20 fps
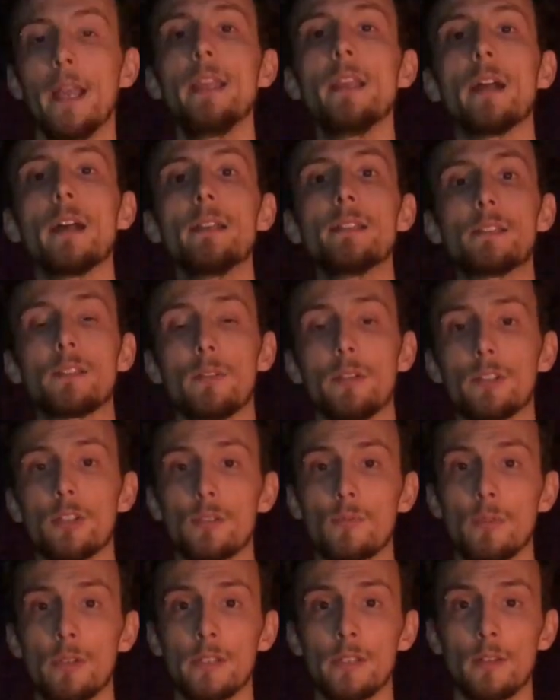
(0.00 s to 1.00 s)
Hey guys, so I
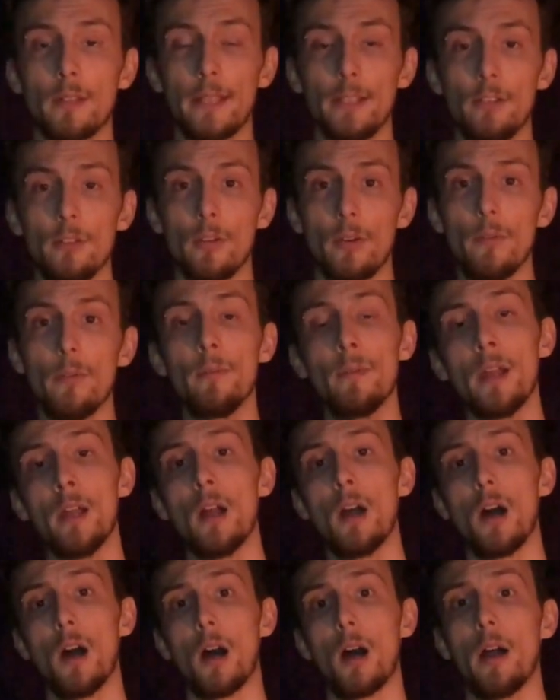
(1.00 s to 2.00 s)
just wanted to let you know,
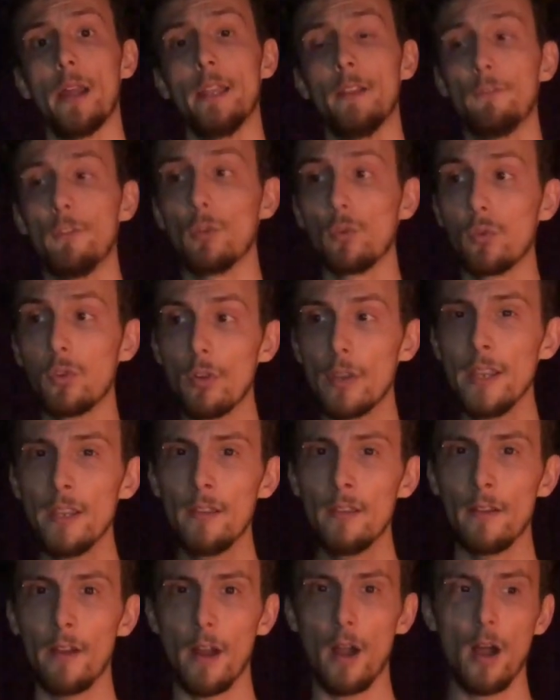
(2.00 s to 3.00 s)
if you're
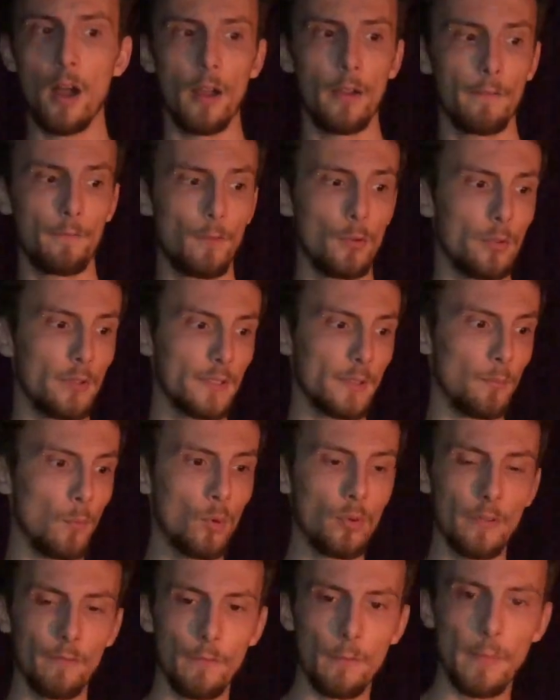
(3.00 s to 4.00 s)
looking for some
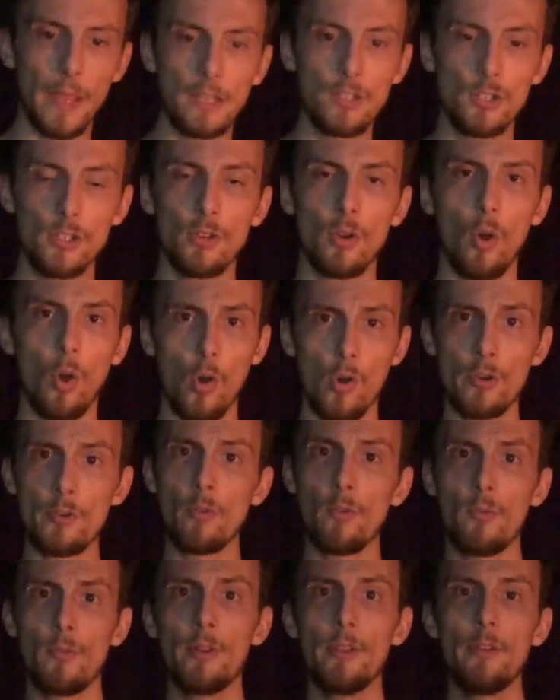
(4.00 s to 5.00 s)
more information on
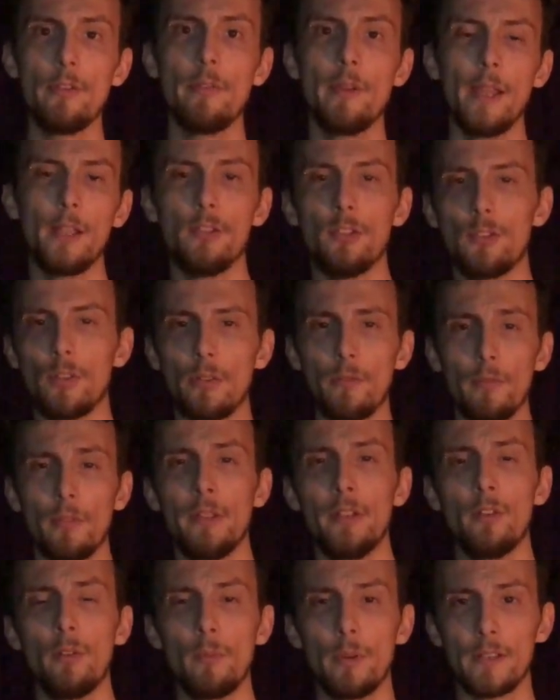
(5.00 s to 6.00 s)
audio and you don't
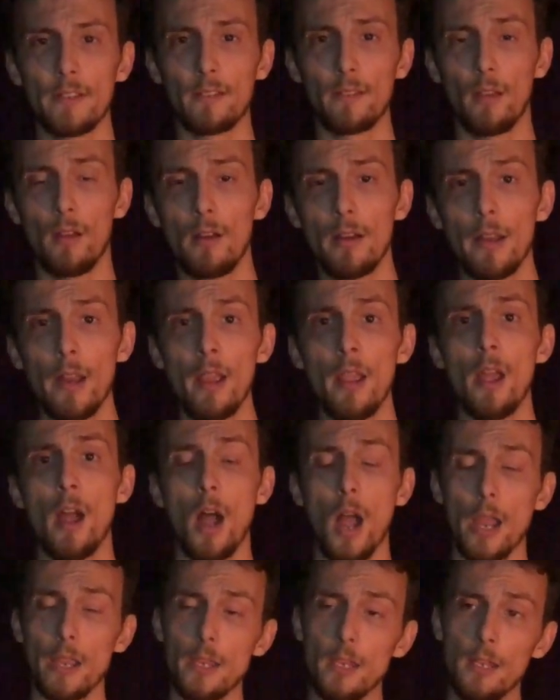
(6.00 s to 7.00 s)
really know where to start,
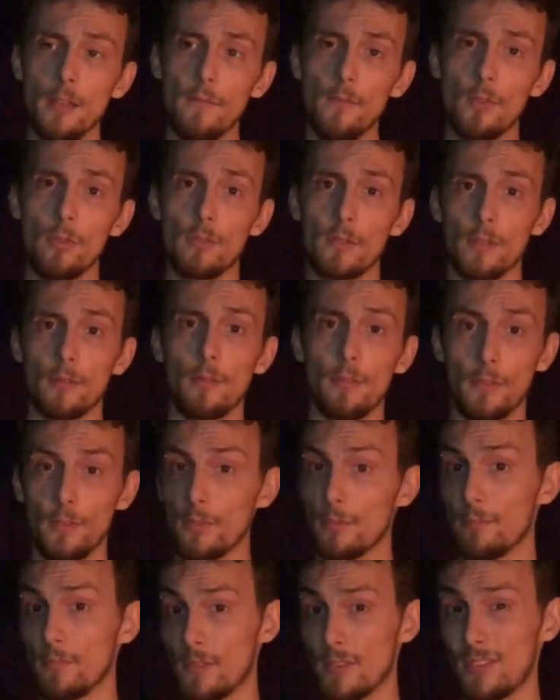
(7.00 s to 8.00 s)
I can give you some
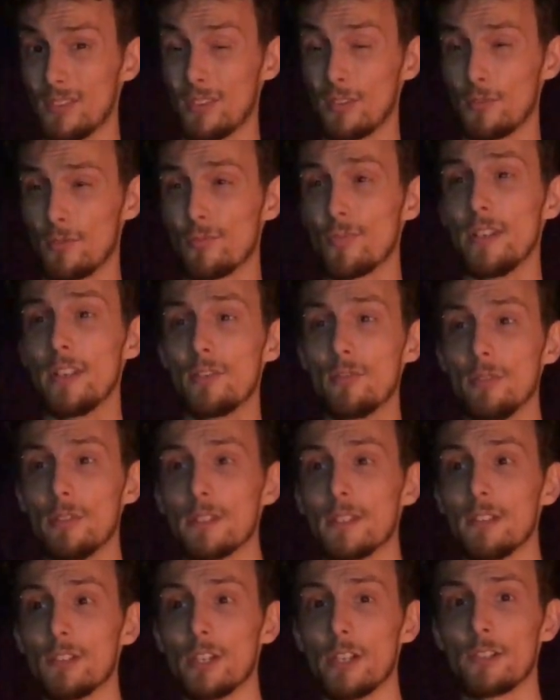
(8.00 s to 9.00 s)
3 good
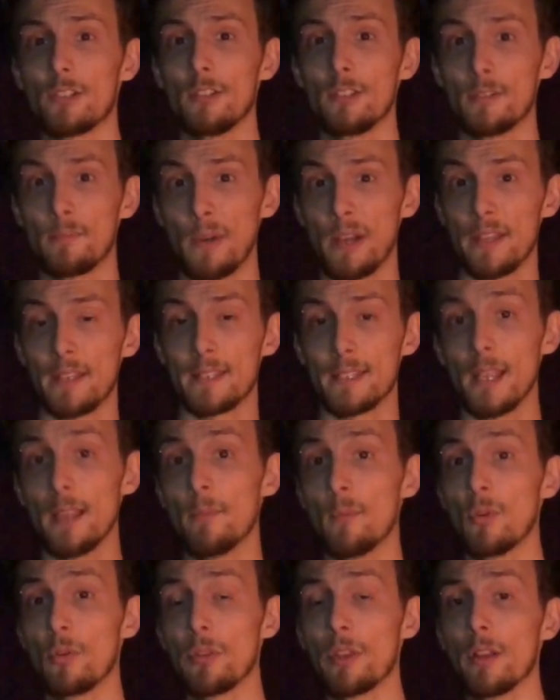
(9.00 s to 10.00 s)
suggestions by the
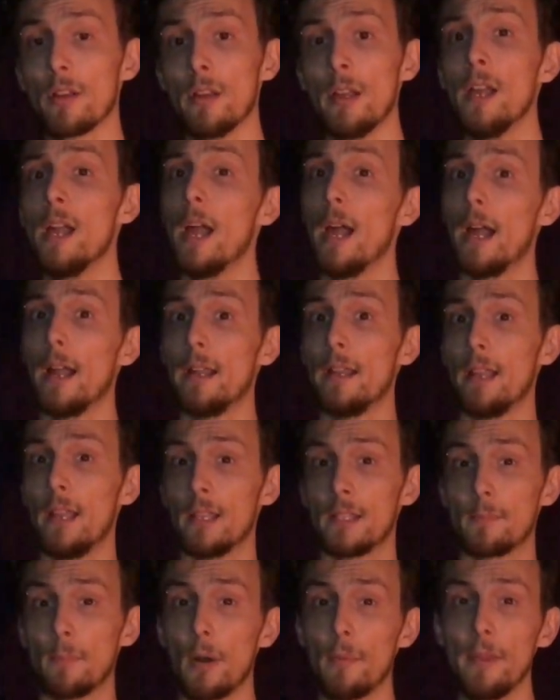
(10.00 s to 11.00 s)
same author, and
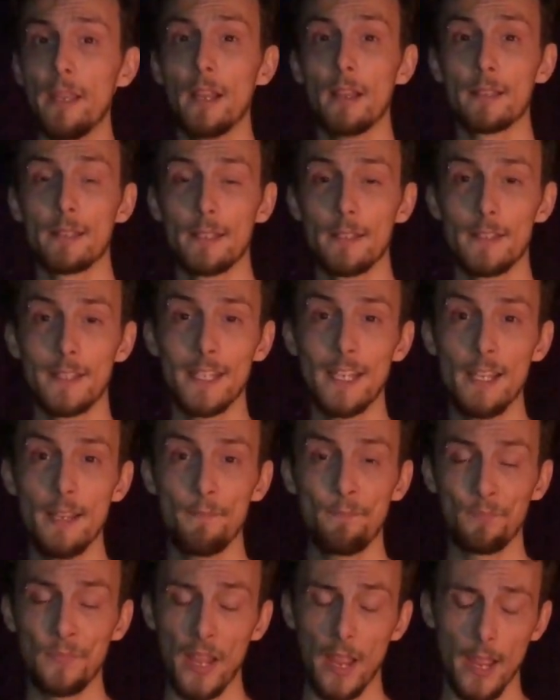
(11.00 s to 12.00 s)
it's Bobby Owsinski,
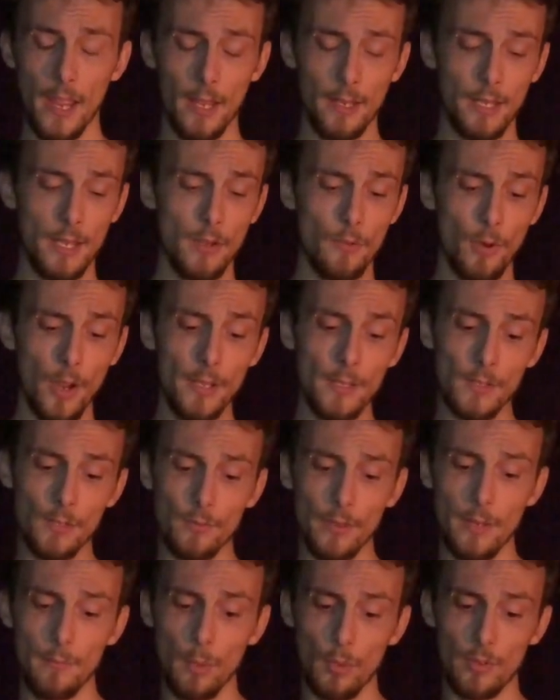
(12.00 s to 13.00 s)
and he writes
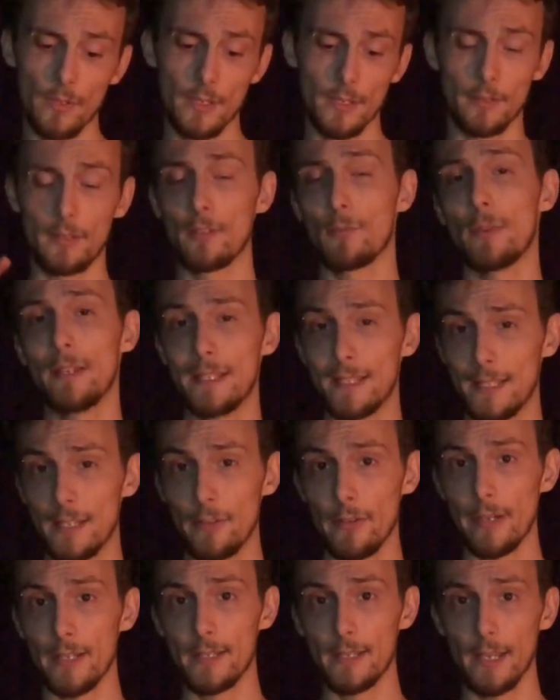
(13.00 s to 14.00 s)
3 books, 3
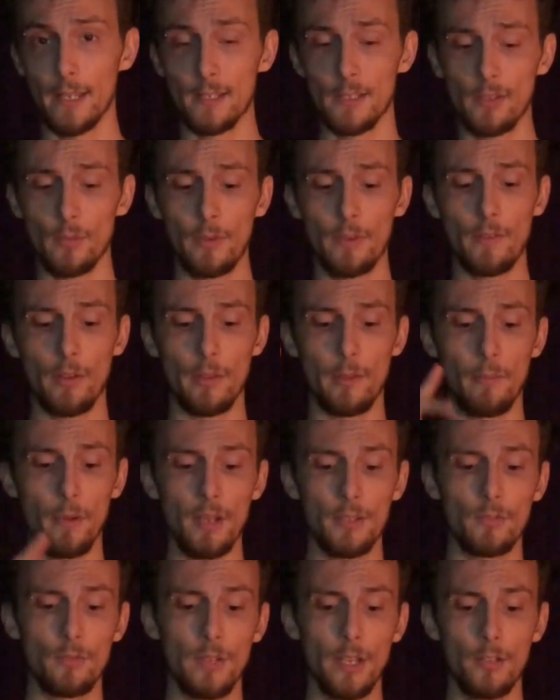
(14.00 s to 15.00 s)
series. And so we've got the
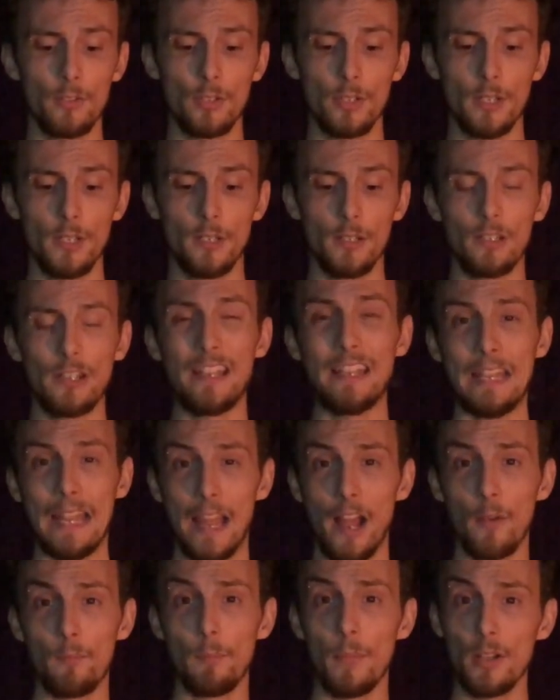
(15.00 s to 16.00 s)
Mastering
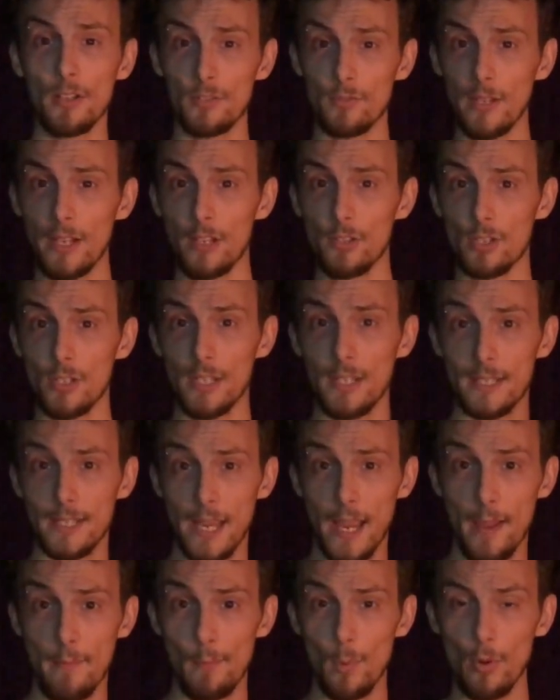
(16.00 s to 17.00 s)
Engineer's
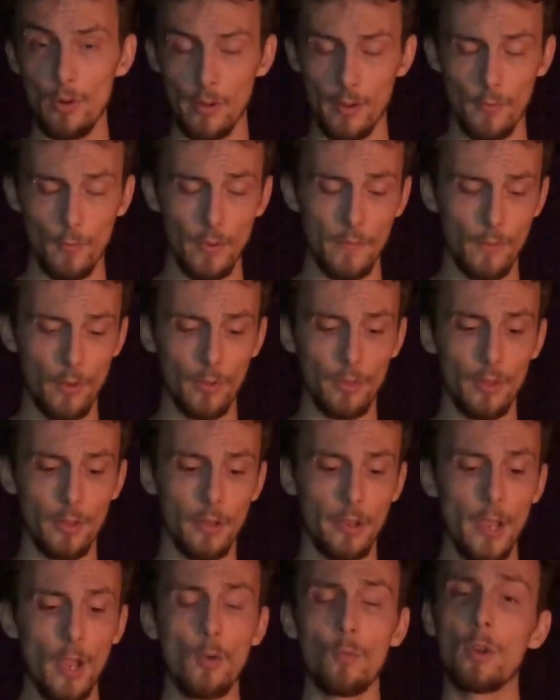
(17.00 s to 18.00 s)
Handbook, we've got
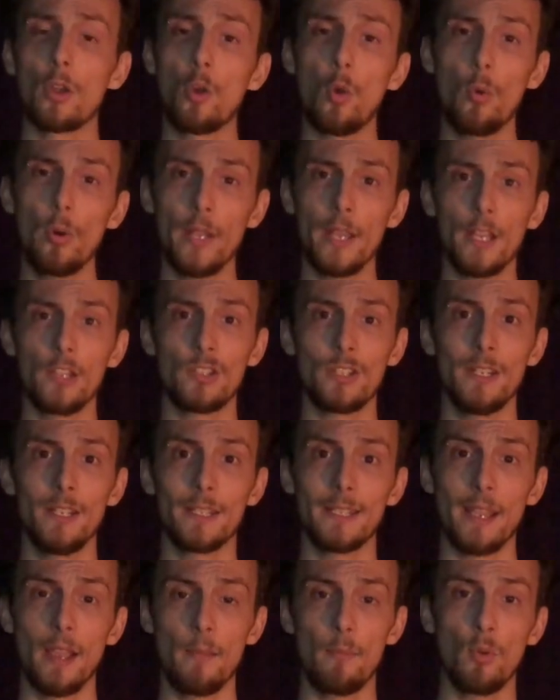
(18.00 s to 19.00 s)
the Recording
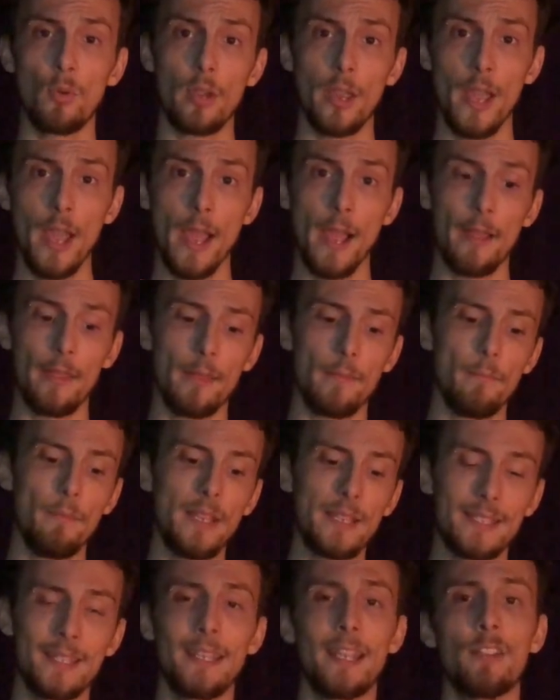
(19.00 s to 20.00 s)
Engineer's Handbook, and the
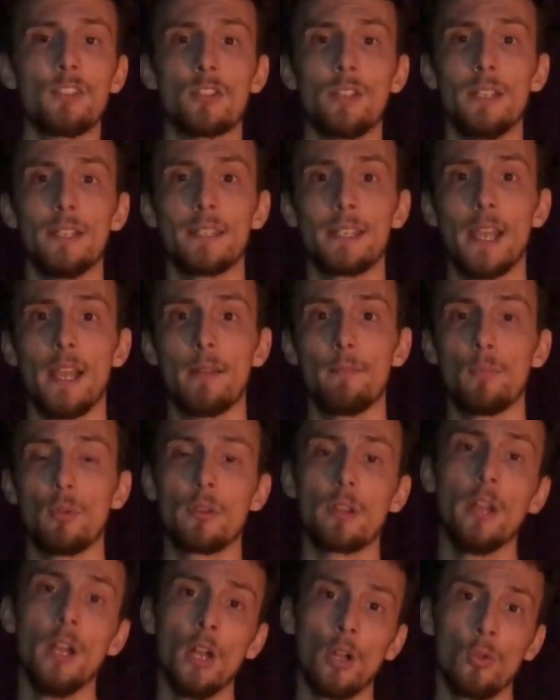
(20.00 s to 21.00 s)
Mixing Engineer's
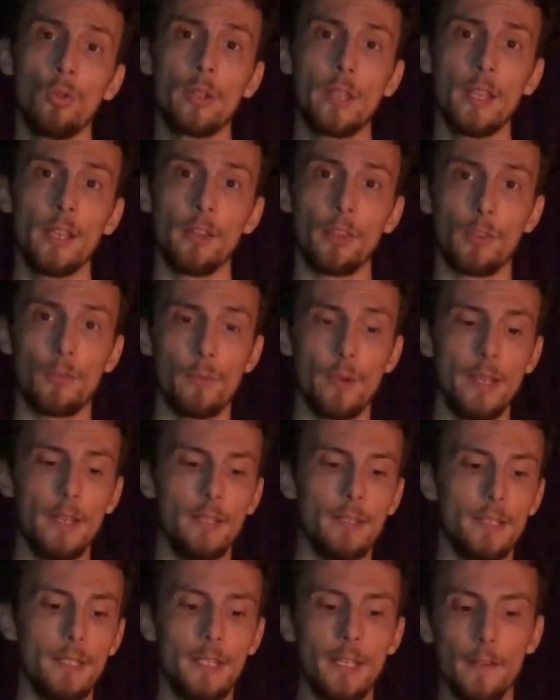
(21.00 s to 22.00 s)
Handbook, looking at
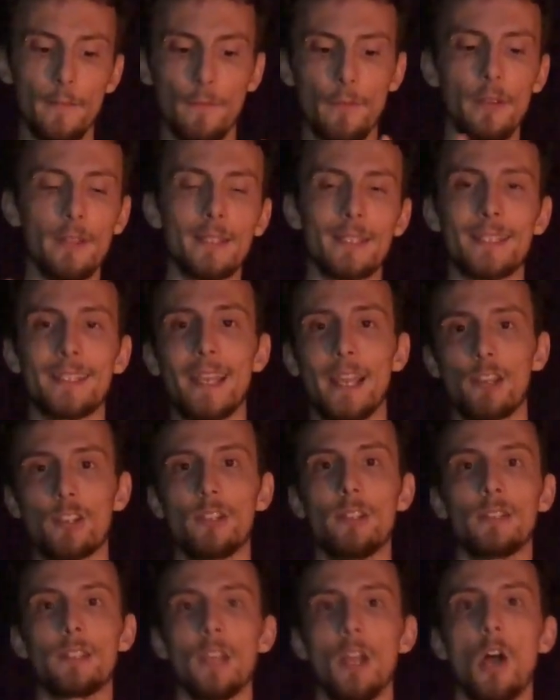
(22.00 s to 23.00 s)
3 different
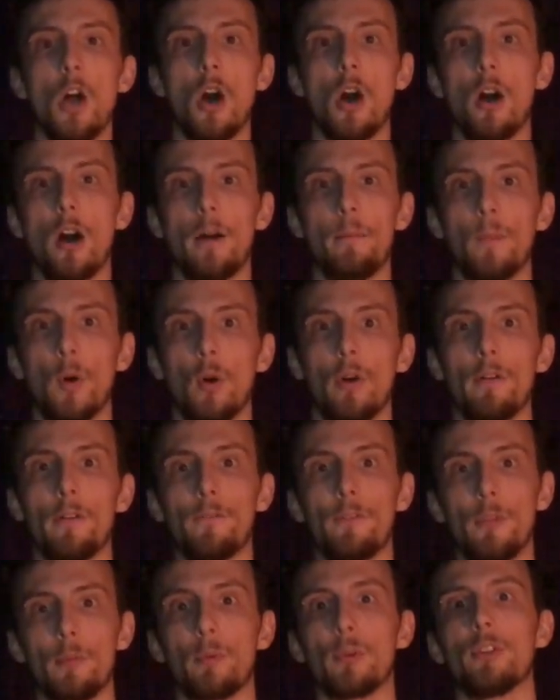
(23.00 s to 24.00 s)
sections
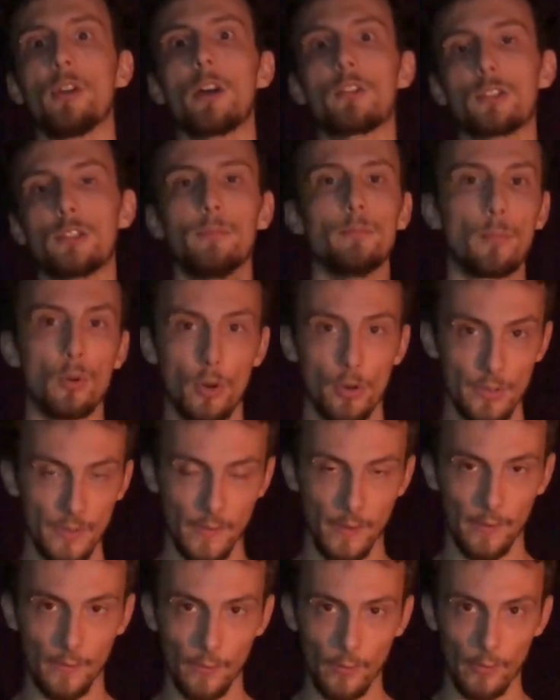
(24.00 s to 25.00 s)
of the production
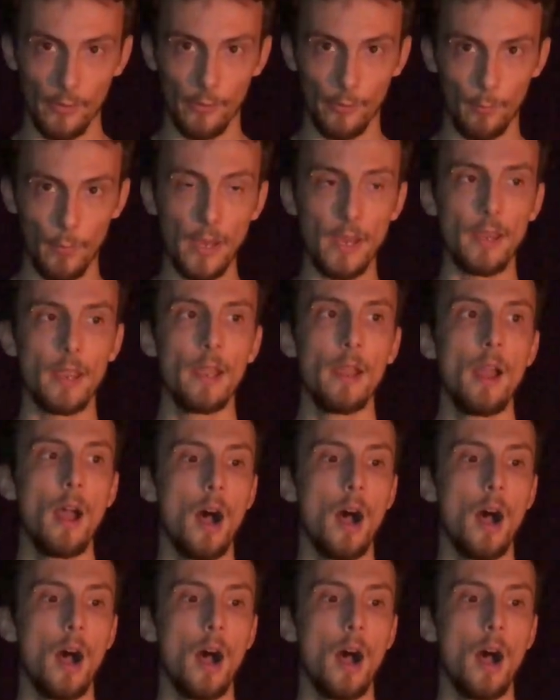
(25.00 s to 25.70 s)
process, so to speak.